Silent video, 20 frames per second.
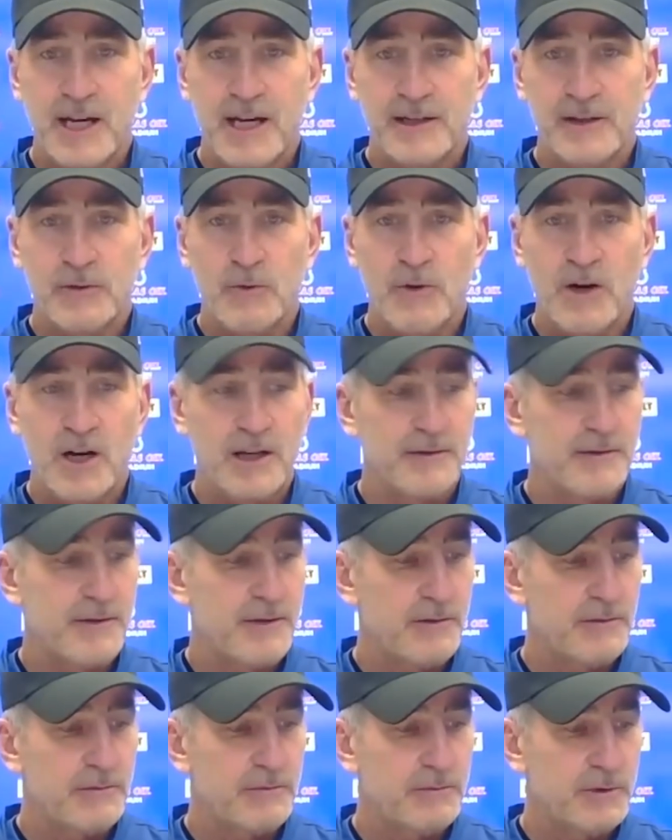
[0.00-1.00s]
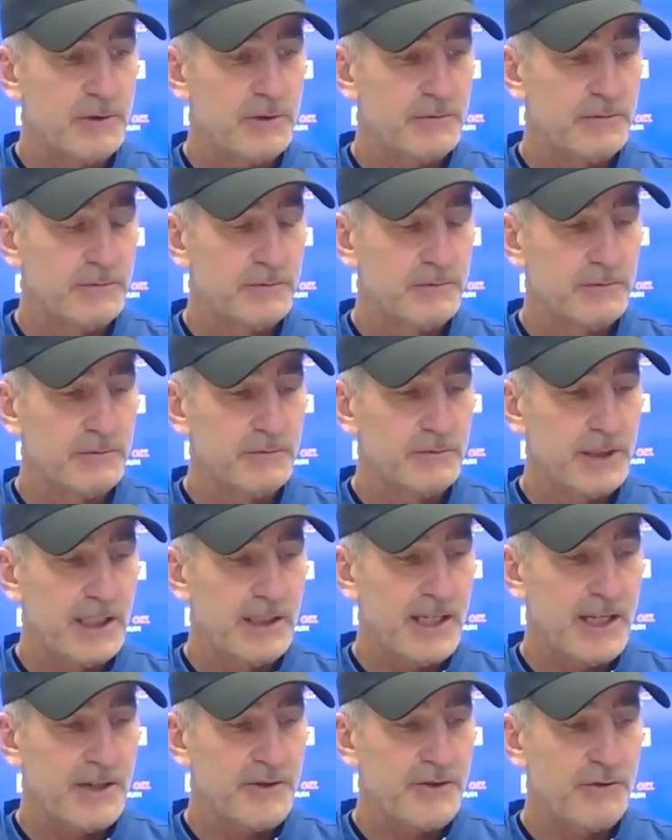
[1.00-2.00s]
had a quad, so we'll
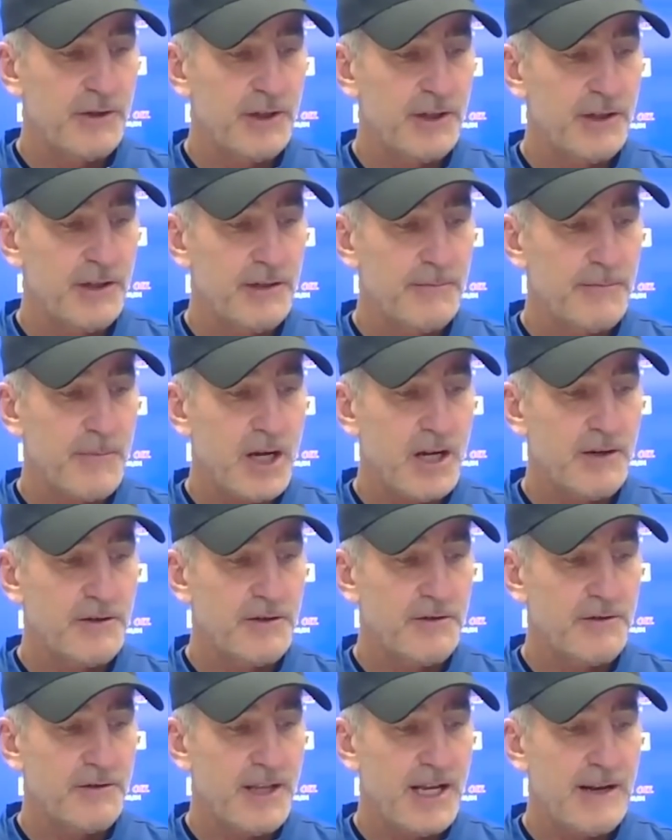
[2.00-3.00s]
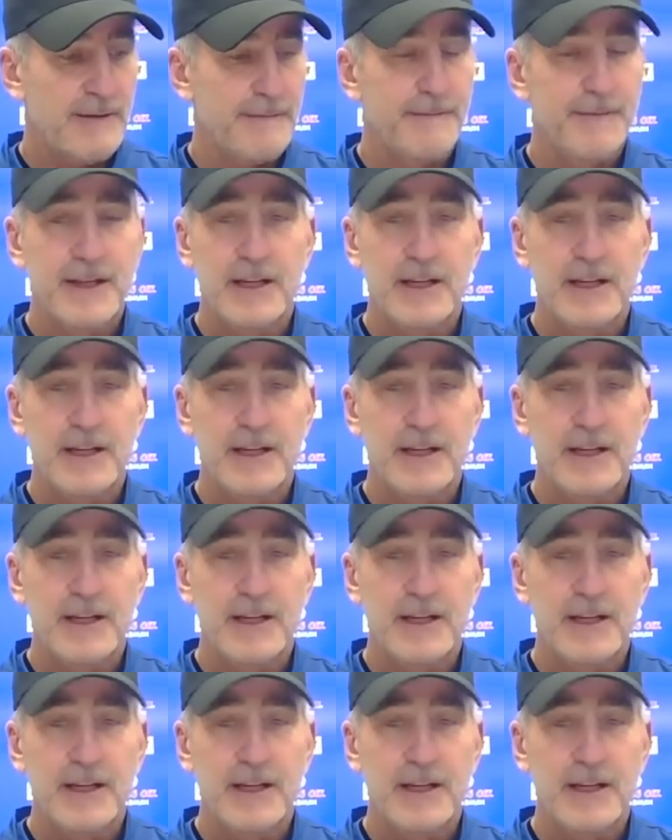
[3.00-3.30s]
get that treated and monitor that.